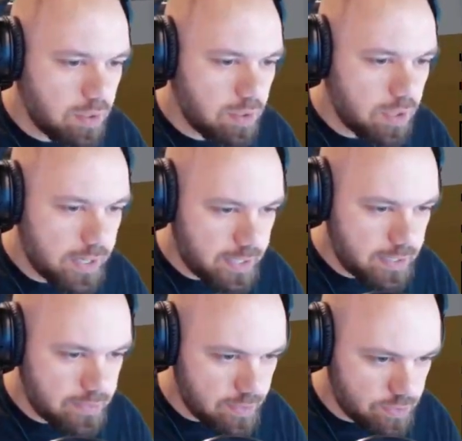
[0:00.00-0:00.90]
I
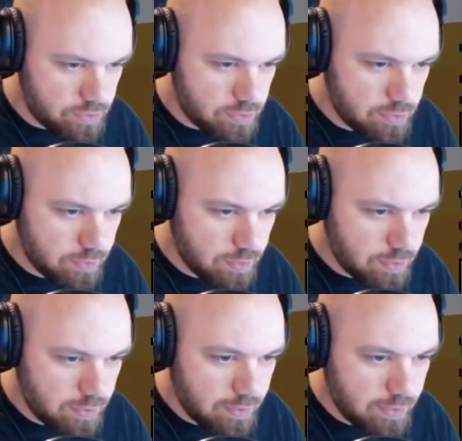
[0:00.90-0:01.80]
hate this.
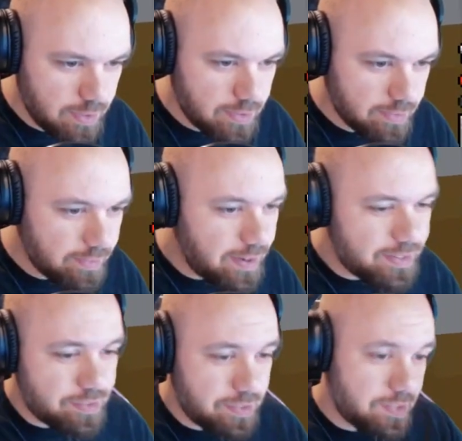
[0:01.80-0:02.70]
Why
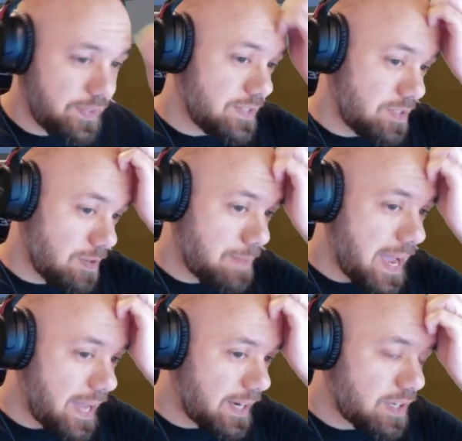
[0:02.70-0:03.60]
does this feel so
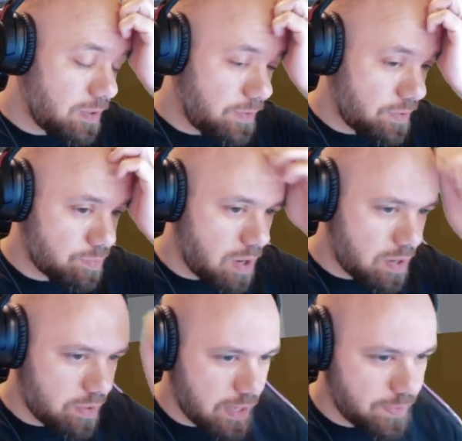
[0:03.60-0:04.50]
bad? I know there's
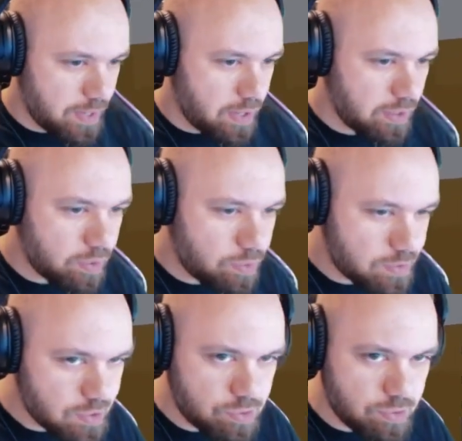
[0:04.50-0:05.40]
water down there, I know it's
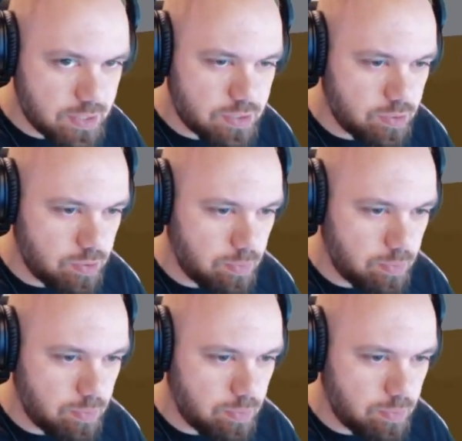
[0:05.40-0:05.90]
a straight tube.